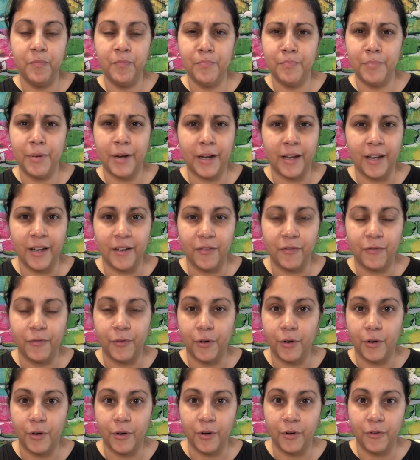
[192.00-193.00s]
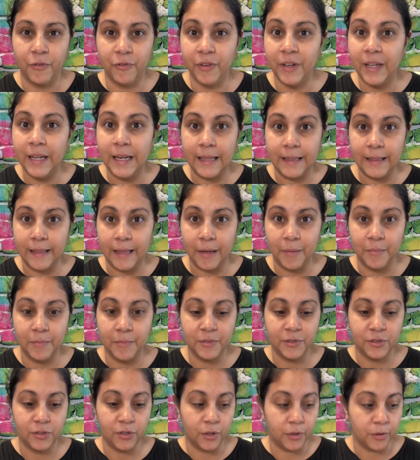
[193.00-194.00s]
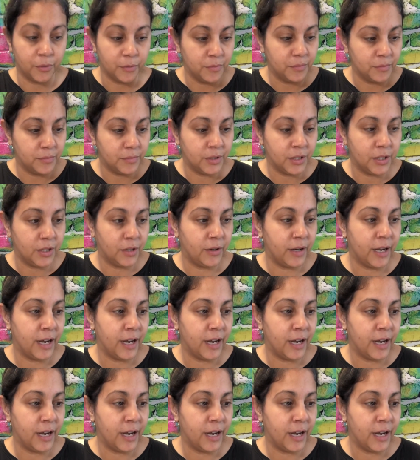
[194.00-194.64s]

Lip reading: bucket for feeding them. So you know,